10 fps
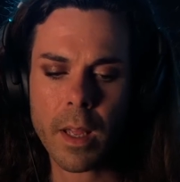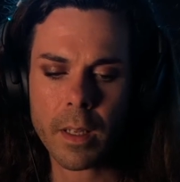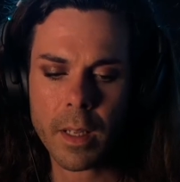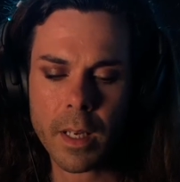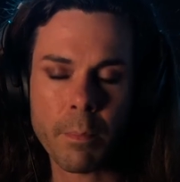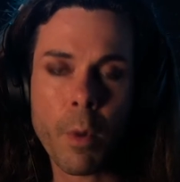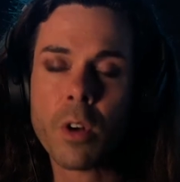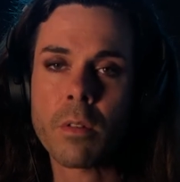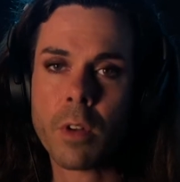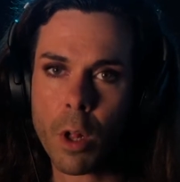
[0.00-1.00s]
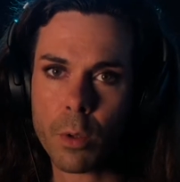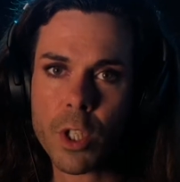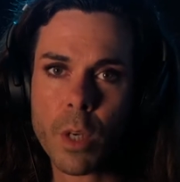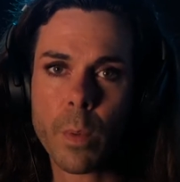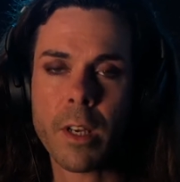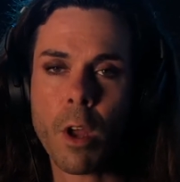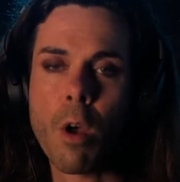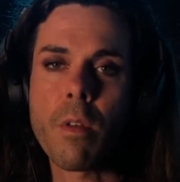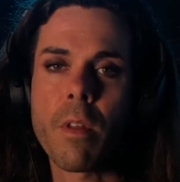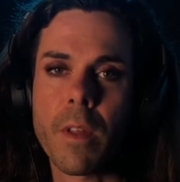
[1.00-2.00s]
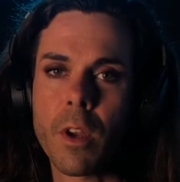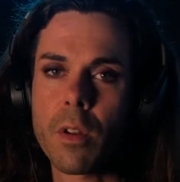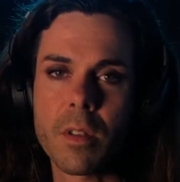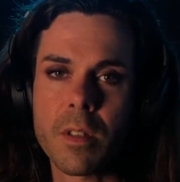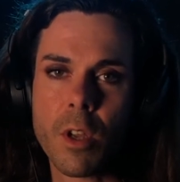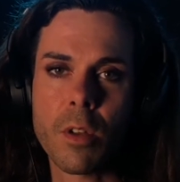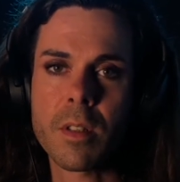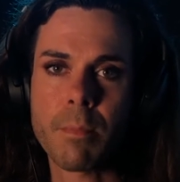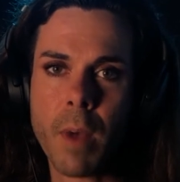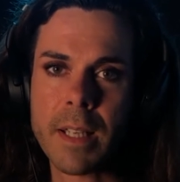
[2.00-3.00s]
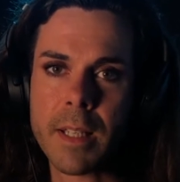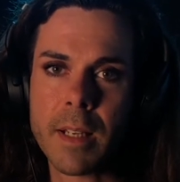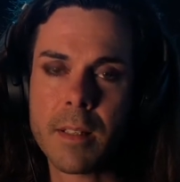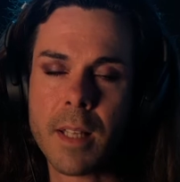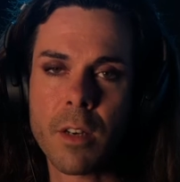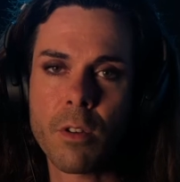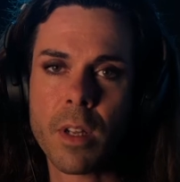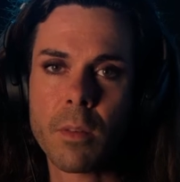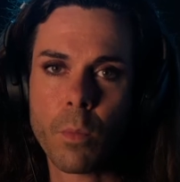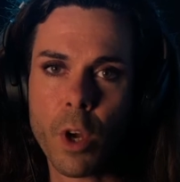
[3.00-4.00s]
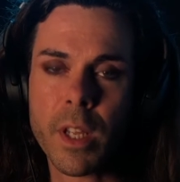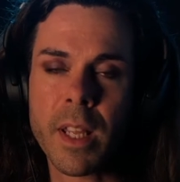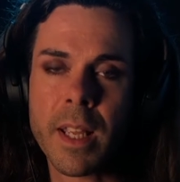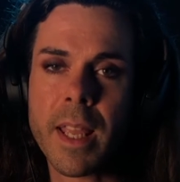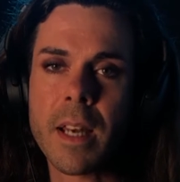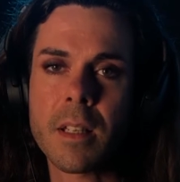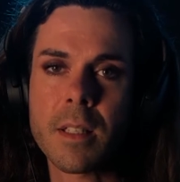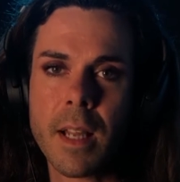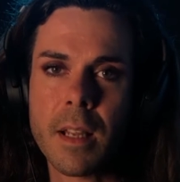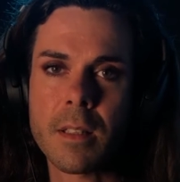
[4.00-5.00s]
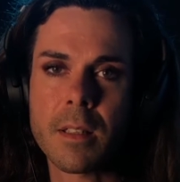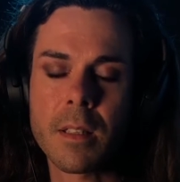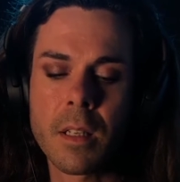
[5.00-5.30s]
in modern culture, we know that the gods don't smite us. They're not working against us.